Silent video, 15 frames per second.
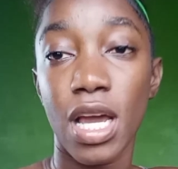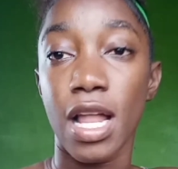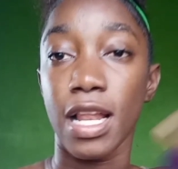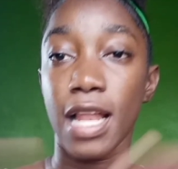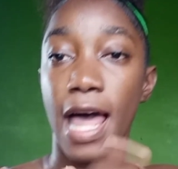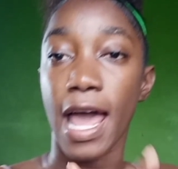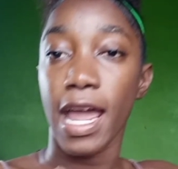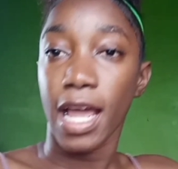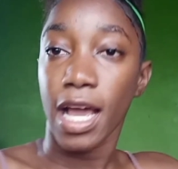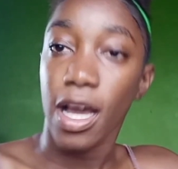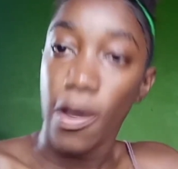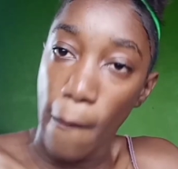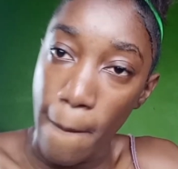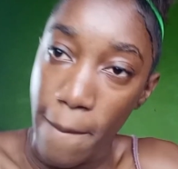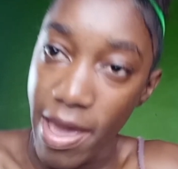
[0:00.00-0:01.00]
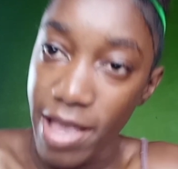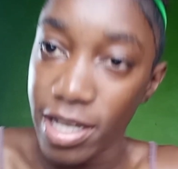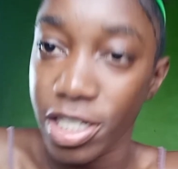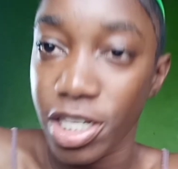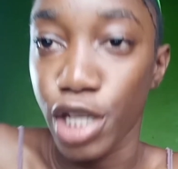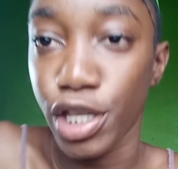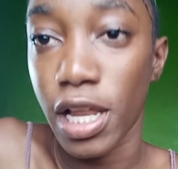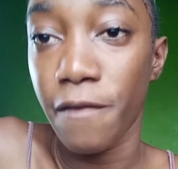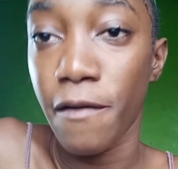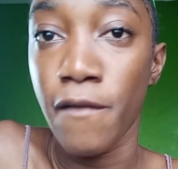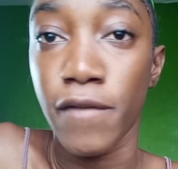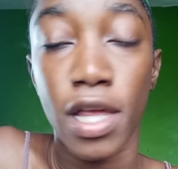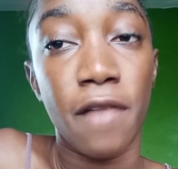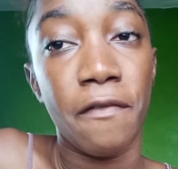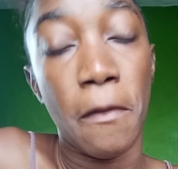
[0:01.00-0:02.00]
Like, comment, share, tell a friend
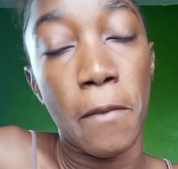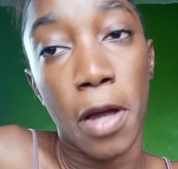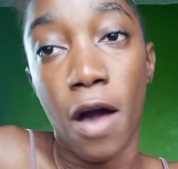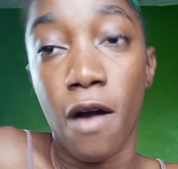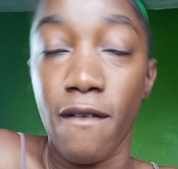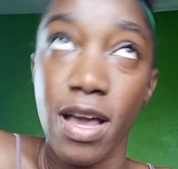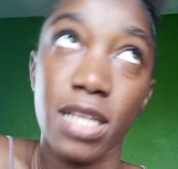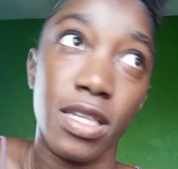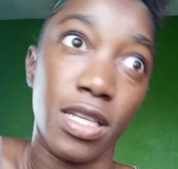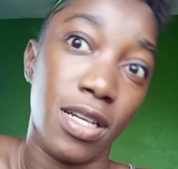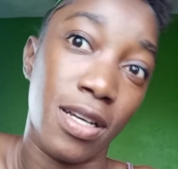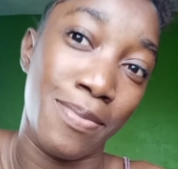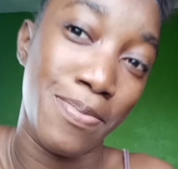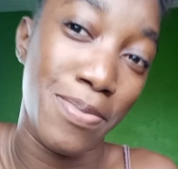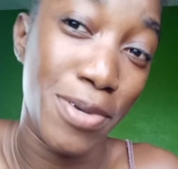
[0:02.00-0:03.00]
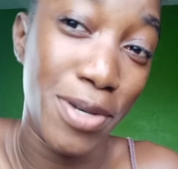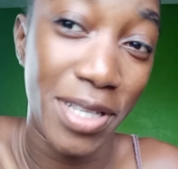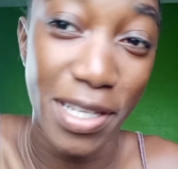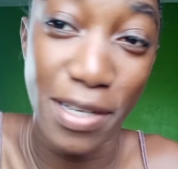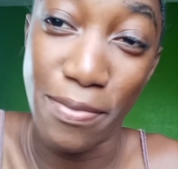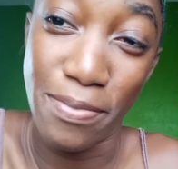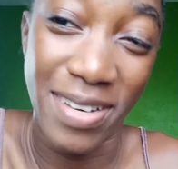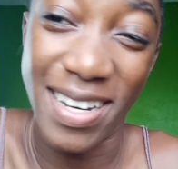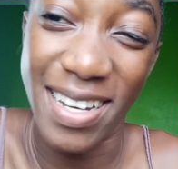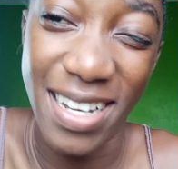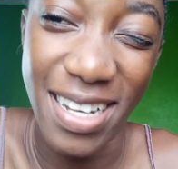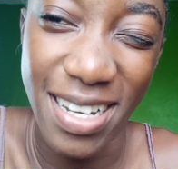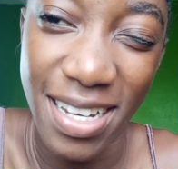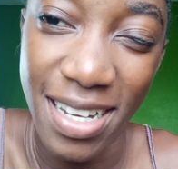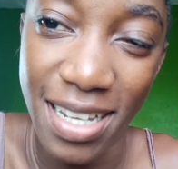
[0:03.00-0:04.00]
because we are so busy
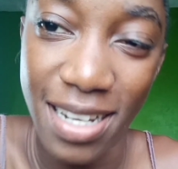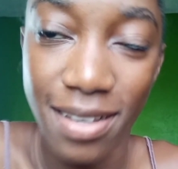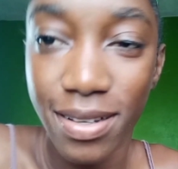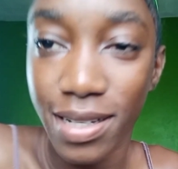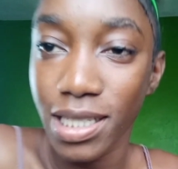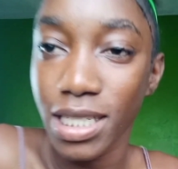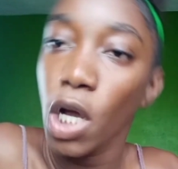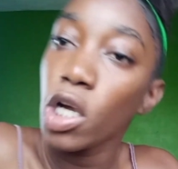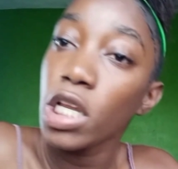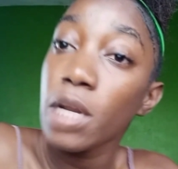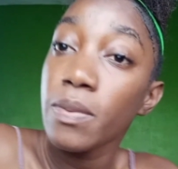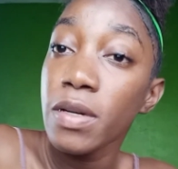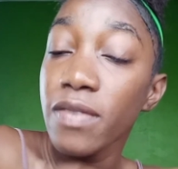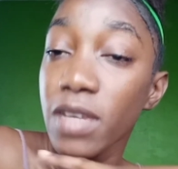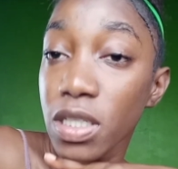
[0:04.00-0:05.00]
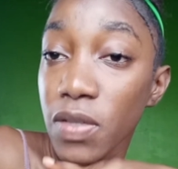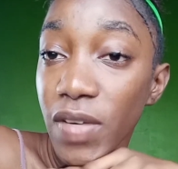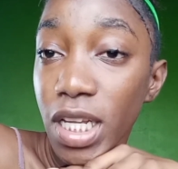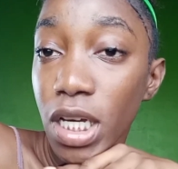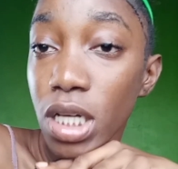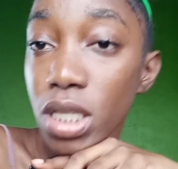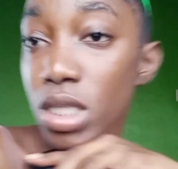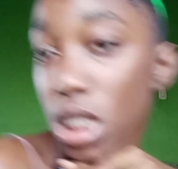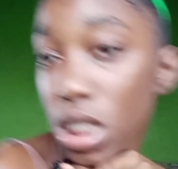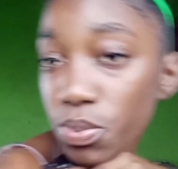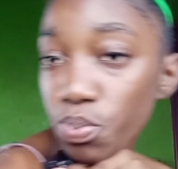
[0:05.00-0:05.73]
bad. Check out the previous videos.